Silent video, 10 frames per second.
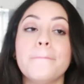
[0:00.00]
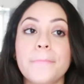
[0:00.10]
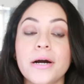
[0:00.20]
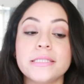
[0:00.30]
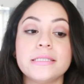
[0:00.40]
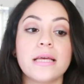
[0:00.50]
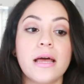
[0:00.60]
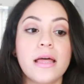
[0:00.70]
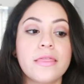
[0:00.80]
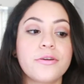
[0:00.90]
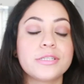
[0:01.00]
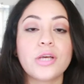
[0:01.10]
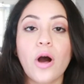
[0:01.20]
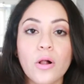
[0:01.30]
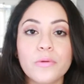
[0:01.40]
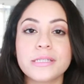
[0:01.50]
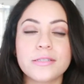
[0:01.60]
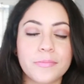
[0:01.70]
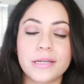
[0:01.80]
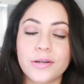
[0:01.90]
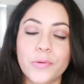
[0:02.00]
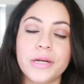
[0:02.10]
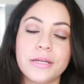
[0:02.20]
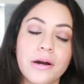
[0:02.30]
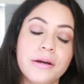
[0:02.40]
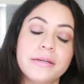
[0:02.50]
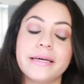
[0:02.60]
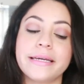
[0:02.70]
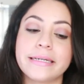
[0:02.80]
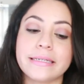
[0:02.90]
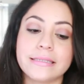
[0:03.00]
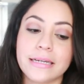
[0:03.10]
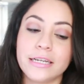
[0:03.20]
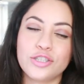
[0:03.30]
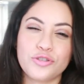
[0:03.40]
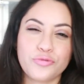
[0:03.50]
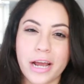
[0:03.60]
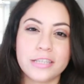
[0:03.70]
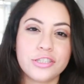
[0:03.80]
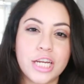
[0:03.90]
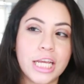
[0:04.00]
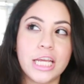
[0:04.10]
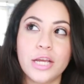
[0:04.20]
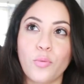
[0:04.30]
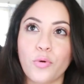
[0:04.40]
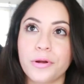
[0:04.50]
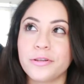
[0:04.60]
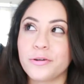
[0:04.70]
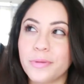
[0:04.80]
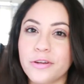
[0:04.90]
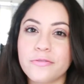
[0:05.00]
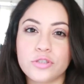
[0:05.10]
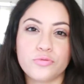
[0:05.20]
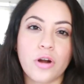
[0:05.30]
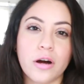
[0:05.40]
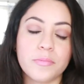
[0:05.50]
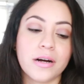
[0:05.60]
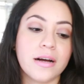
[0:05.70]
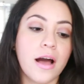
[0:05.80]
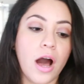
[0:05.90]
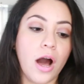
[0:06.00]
but there's always something going on like a tragedy or a little bit of drama